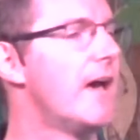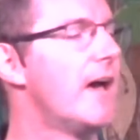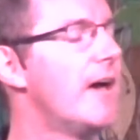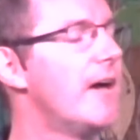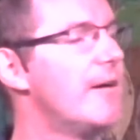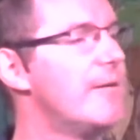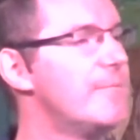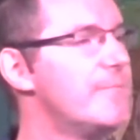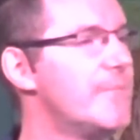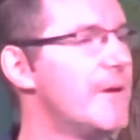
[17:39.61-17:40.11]

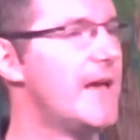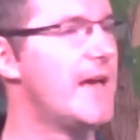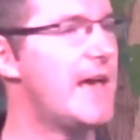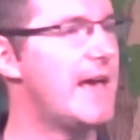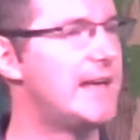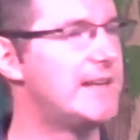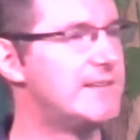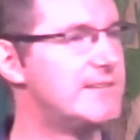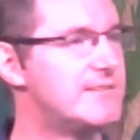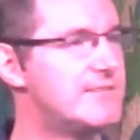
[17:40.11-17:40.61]
And
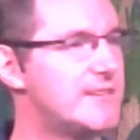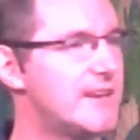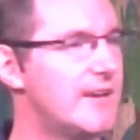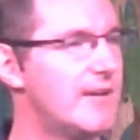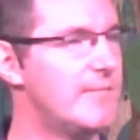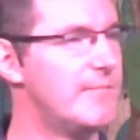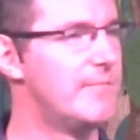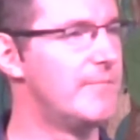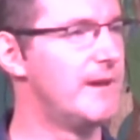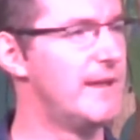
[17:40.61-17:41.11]
I
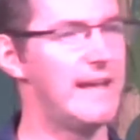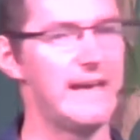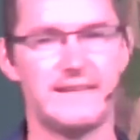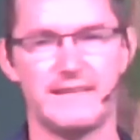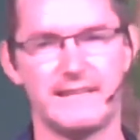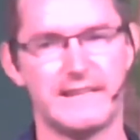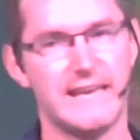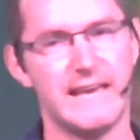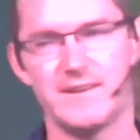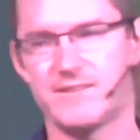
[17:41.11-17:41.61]
added
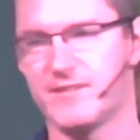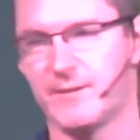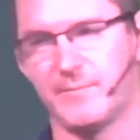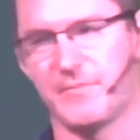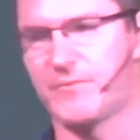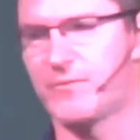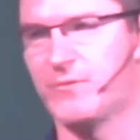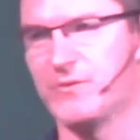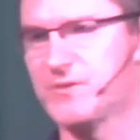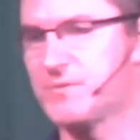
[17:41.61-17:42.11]
ketchup,
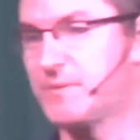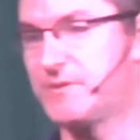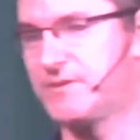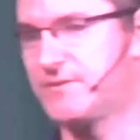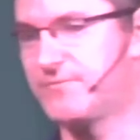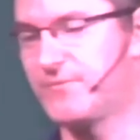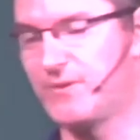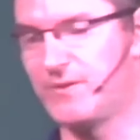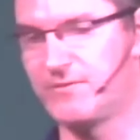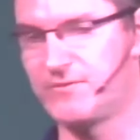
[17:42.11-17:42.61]
of course, which is
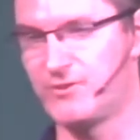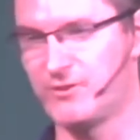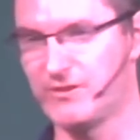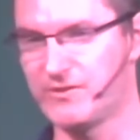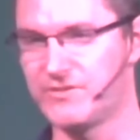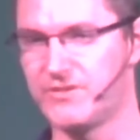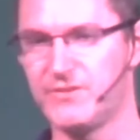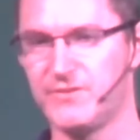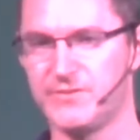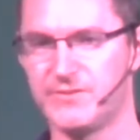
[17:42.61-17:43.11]
full of sugar too.